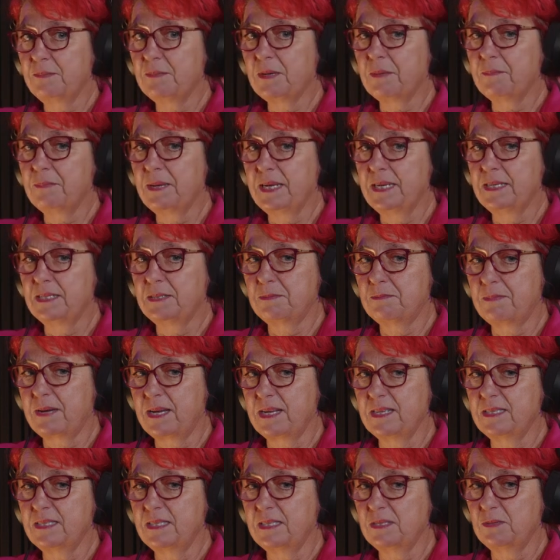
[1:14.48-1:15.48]
my biggest
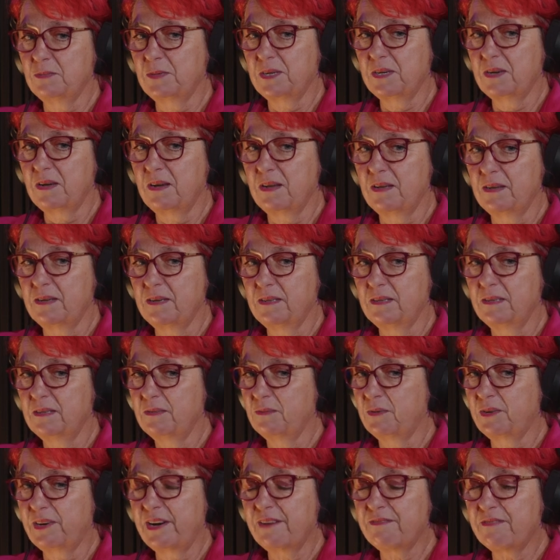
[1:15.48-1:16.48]
buzz is when
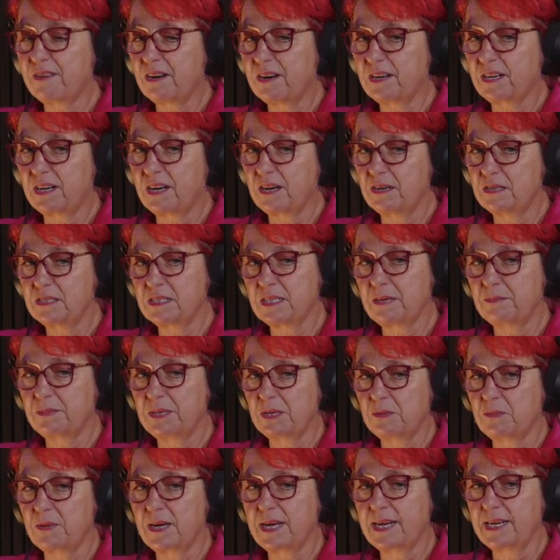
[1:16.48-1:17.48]
wherever I go in
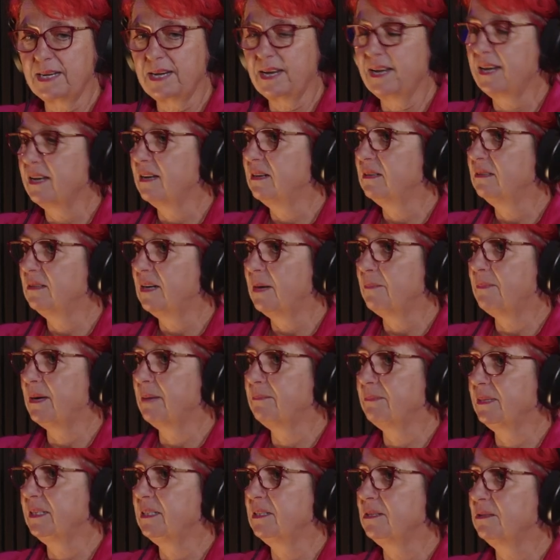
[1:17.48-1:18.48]
WA now, I
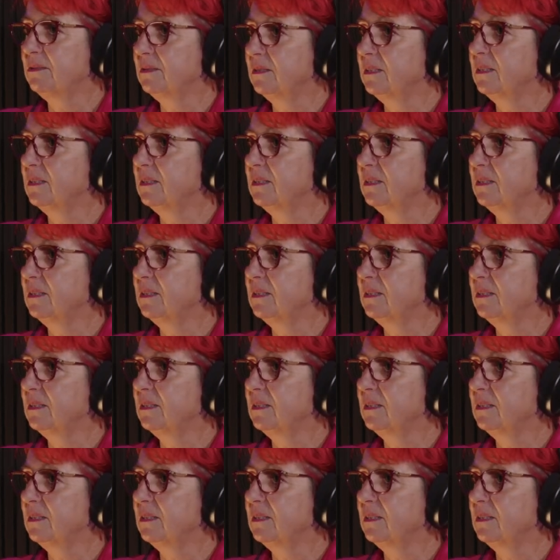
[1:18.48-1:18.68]
bump into